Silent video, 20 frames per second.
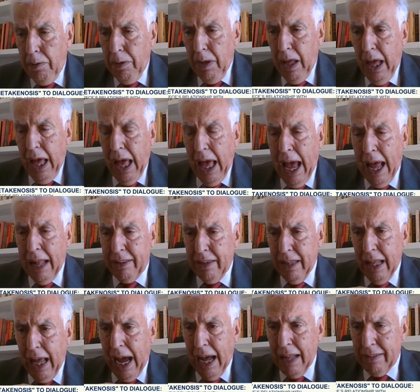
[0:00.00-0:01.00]
at
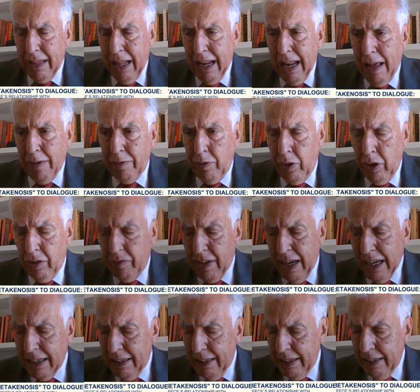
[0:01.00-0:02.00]
the level of
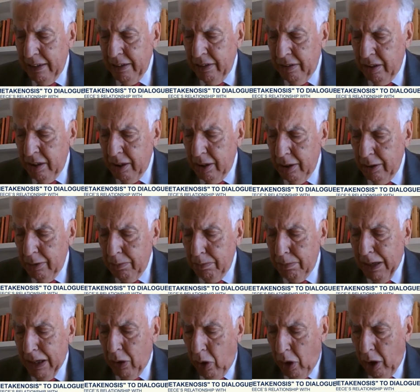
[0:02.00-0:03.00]
ideas,
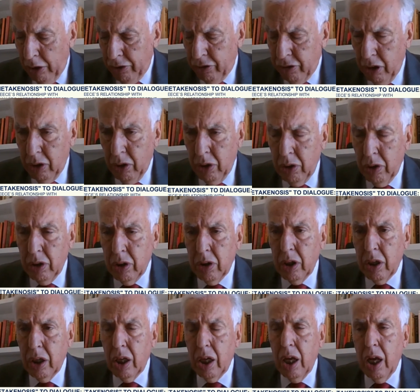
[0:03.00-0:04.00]
but also
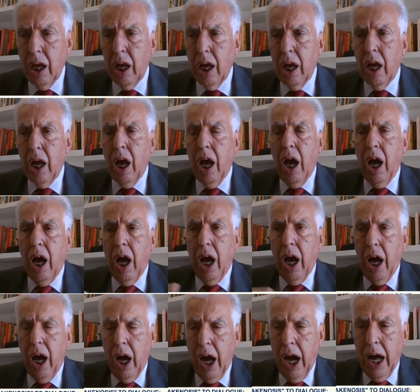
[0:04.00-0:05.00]

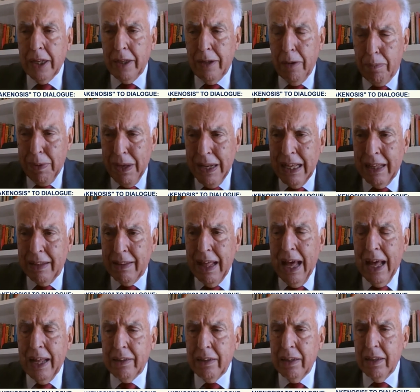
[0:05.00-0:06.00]
underpinning
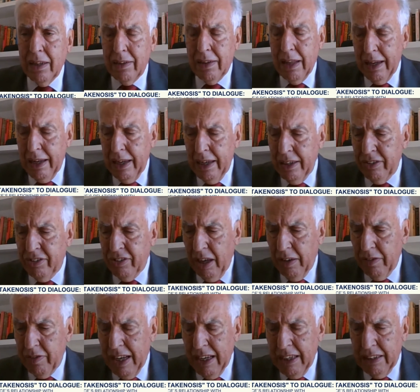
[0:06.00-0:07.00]
that there is a
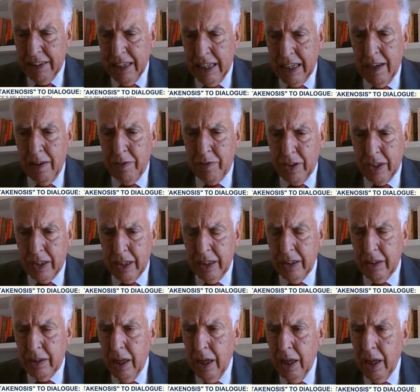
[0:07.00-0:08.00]
very significant
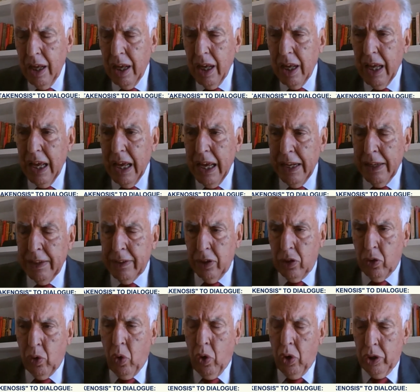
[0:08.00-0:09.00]

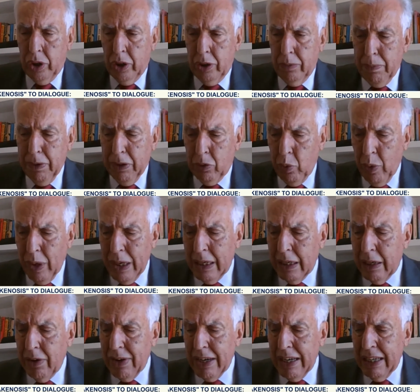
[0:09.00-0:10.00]
intercourse between
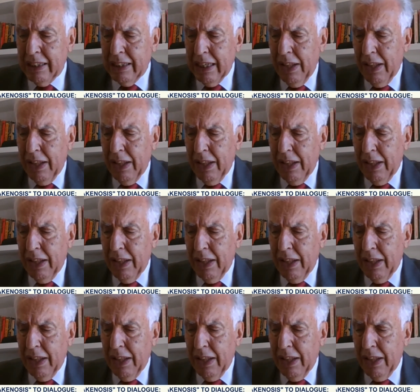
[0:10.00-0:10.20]
Greece and the